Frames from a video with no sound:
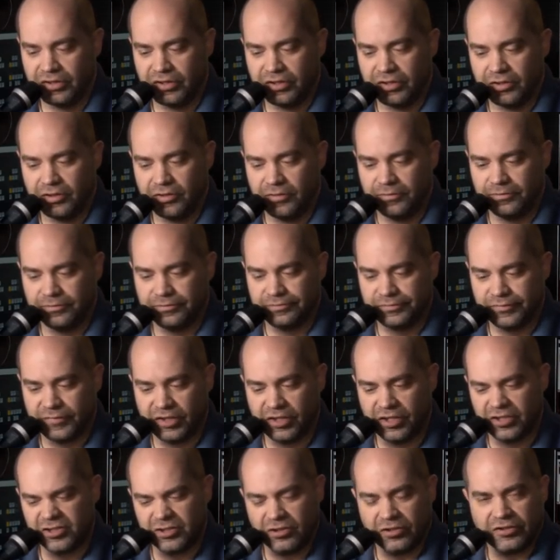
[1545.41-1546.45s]
Um,
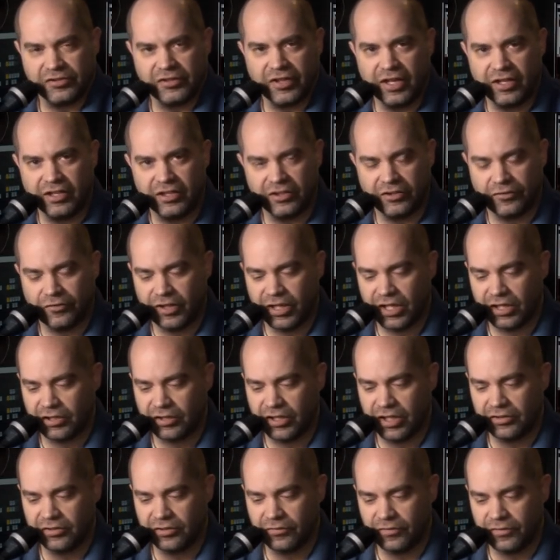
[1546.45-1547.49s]
digital signage for that,
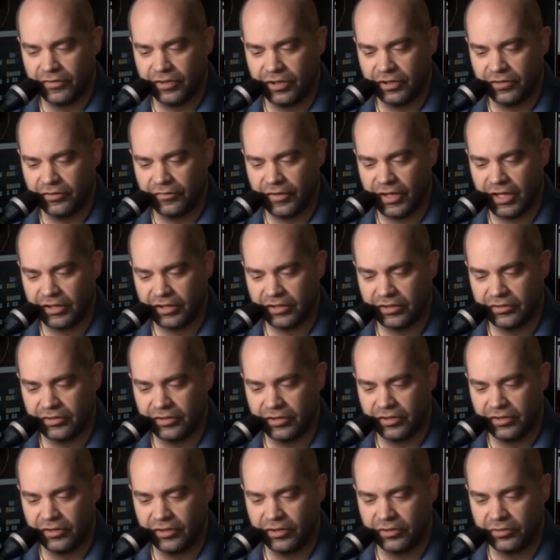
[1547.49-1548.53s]
that, you know, for that
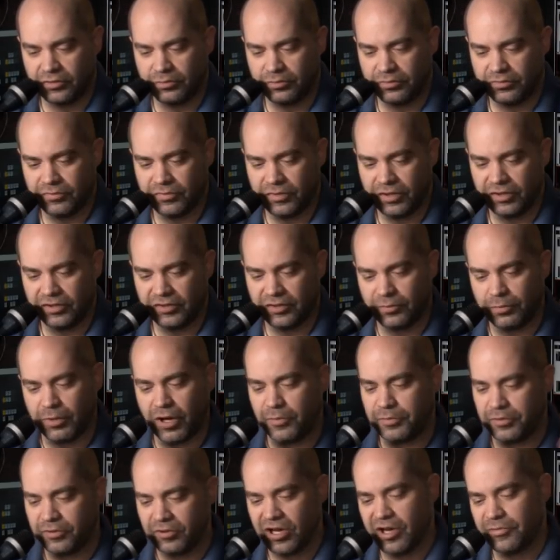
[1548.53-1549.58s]
you can, is a
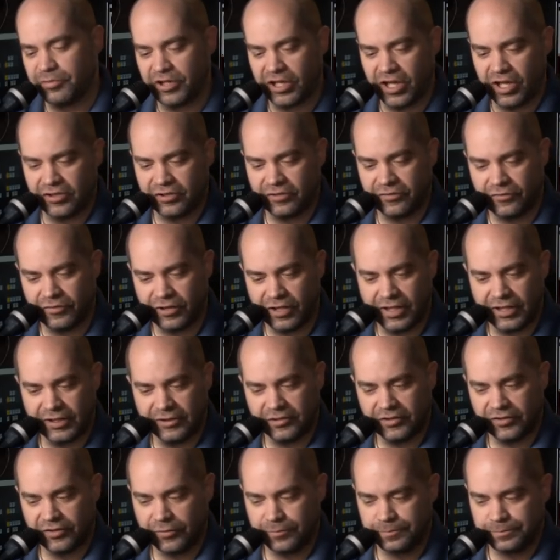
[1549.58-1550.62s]
popular application for that.
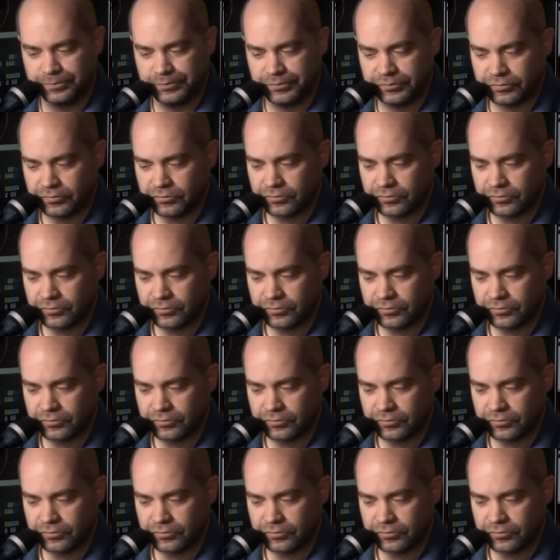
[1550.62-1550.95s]
So.